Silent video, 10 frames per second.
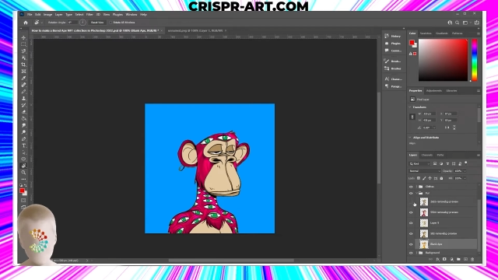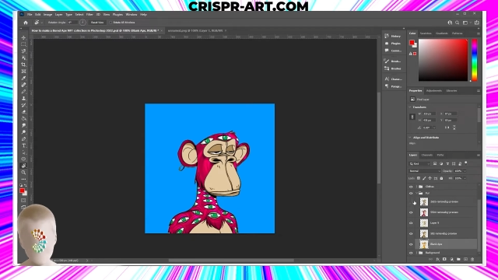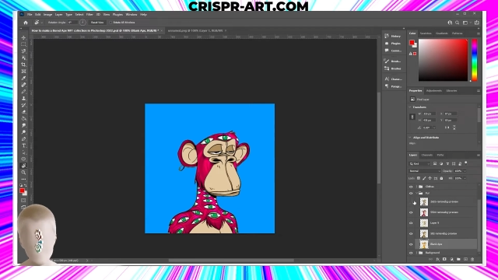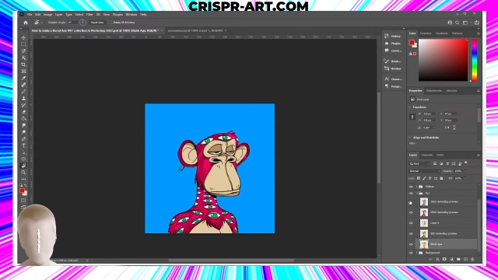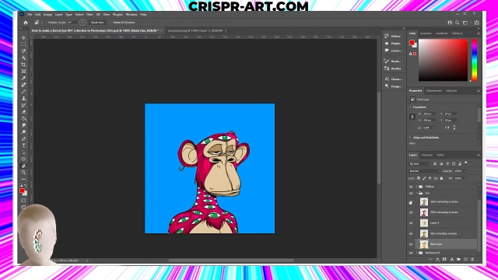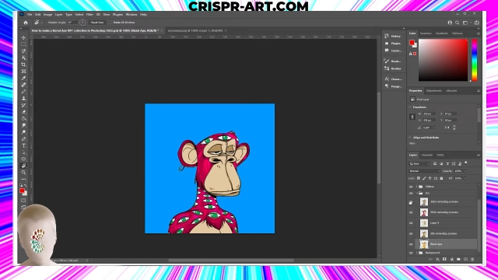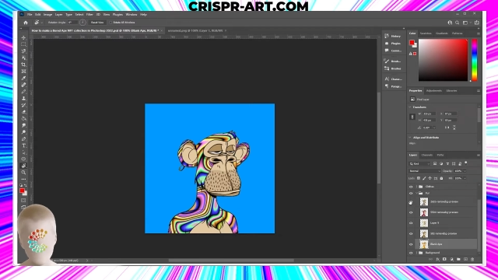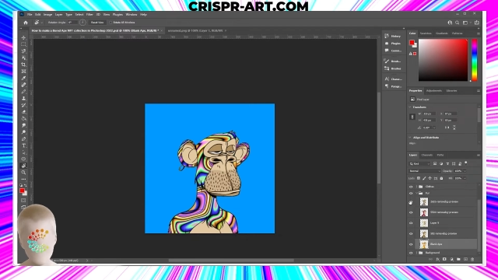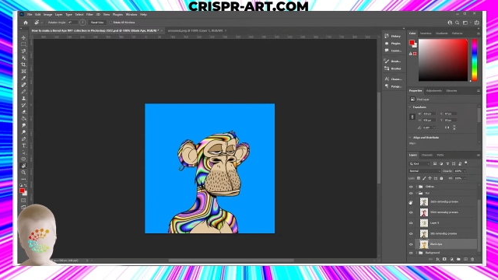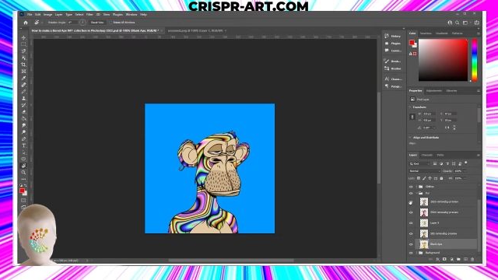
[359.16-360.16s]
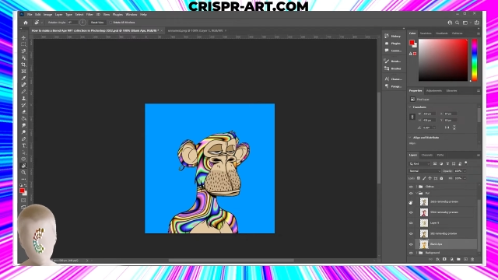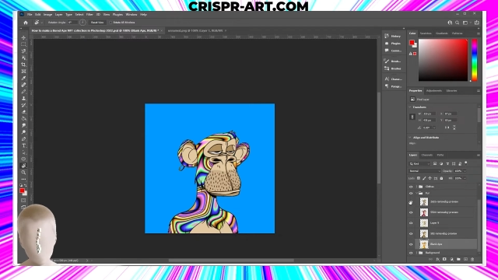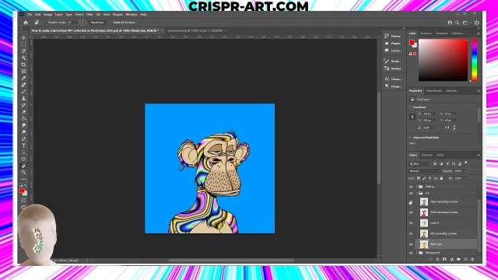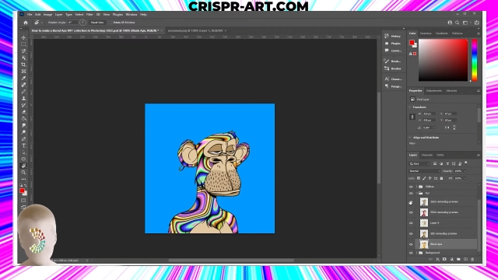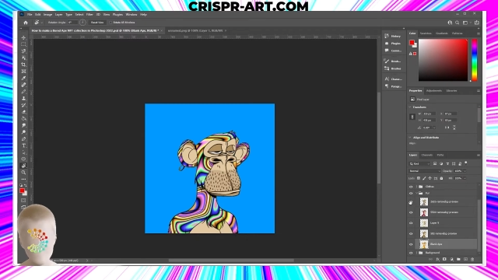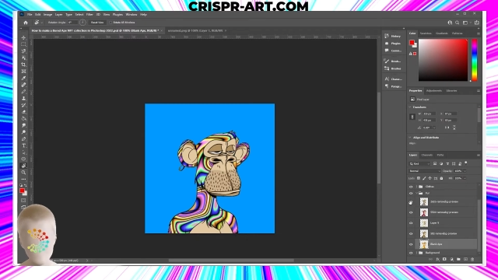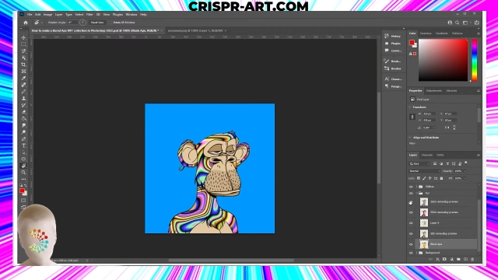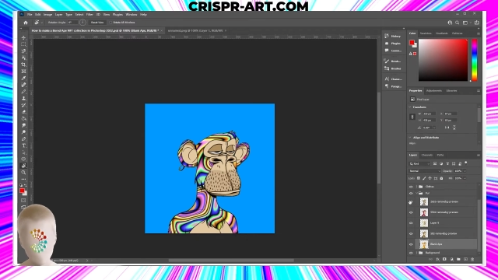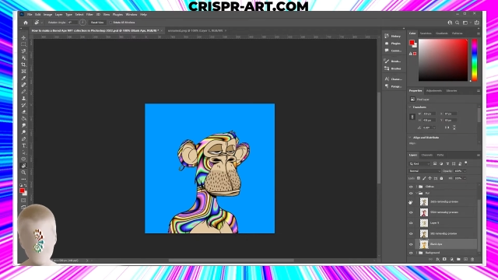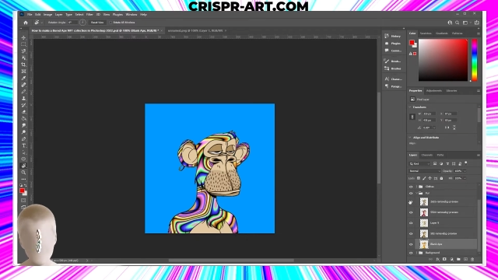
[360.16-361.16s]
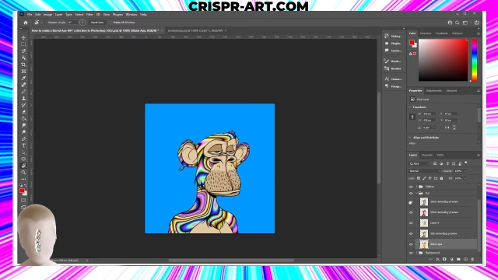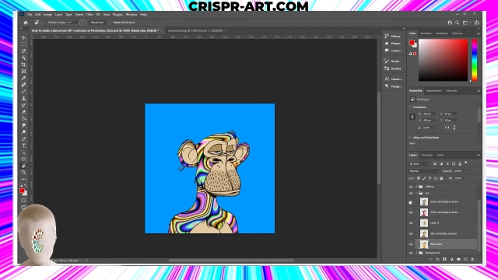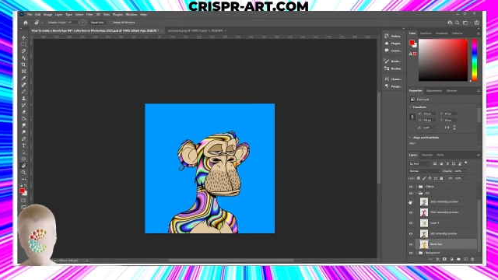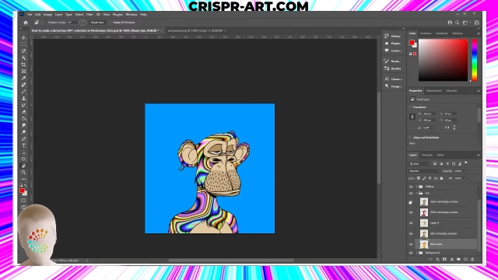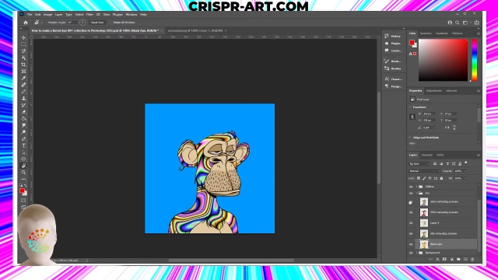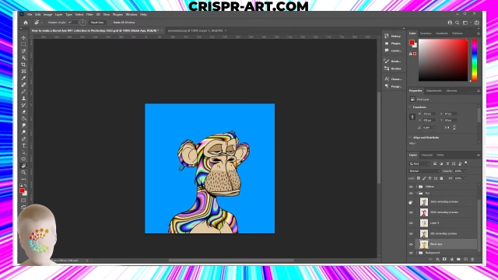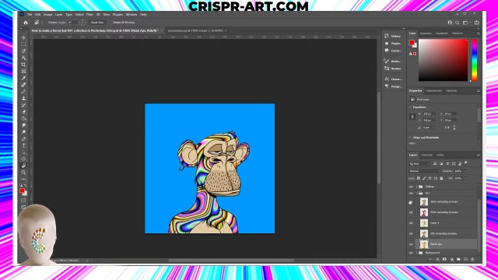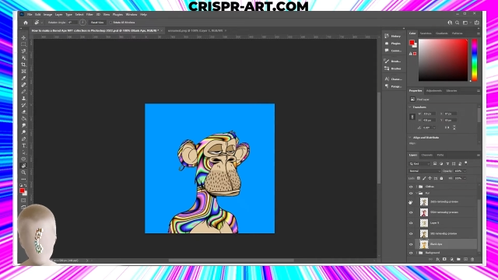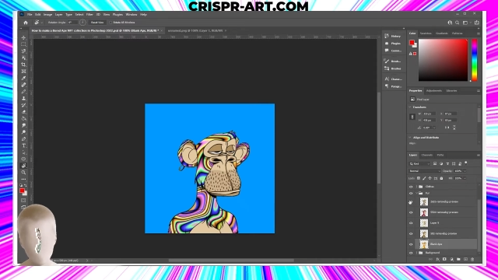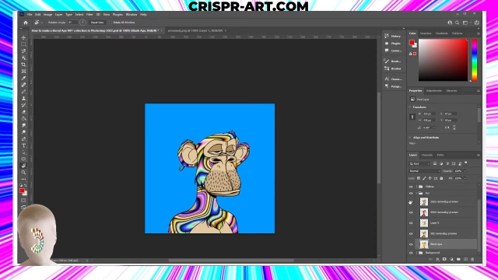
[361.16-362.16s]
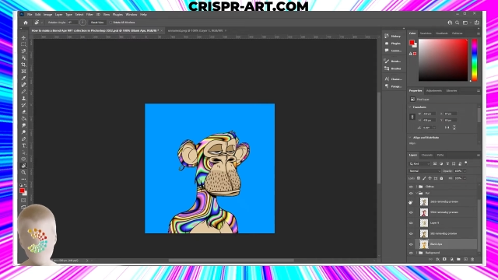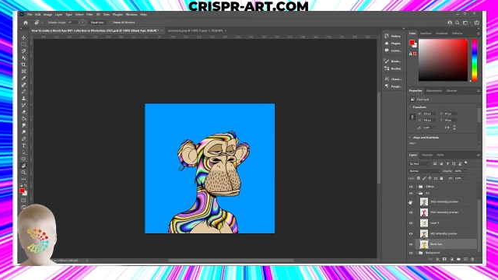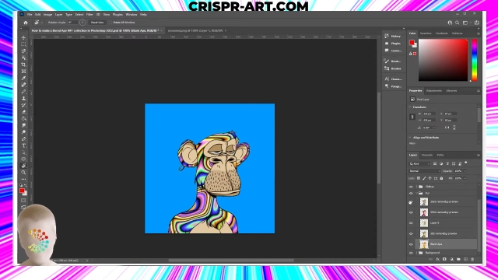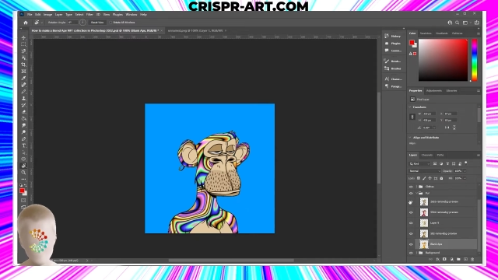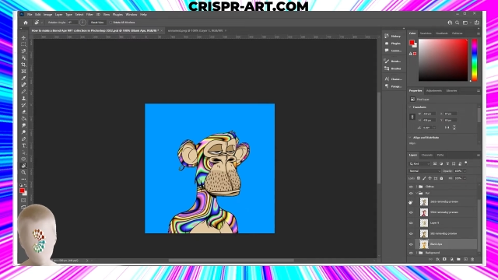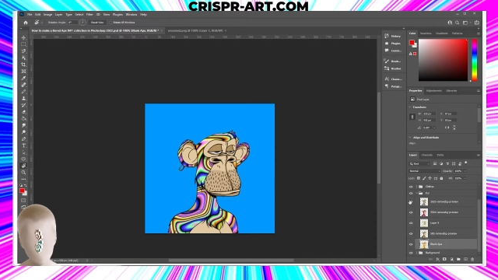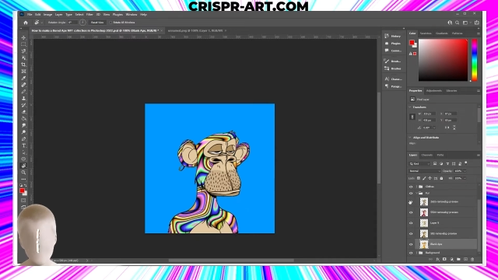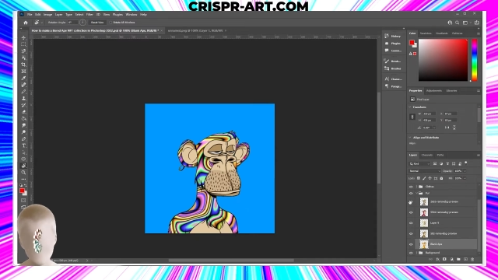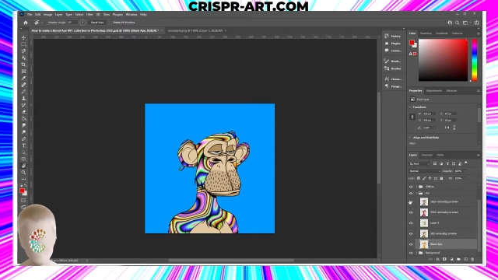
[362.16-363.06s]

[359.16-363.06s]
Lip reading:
(no speaker visible)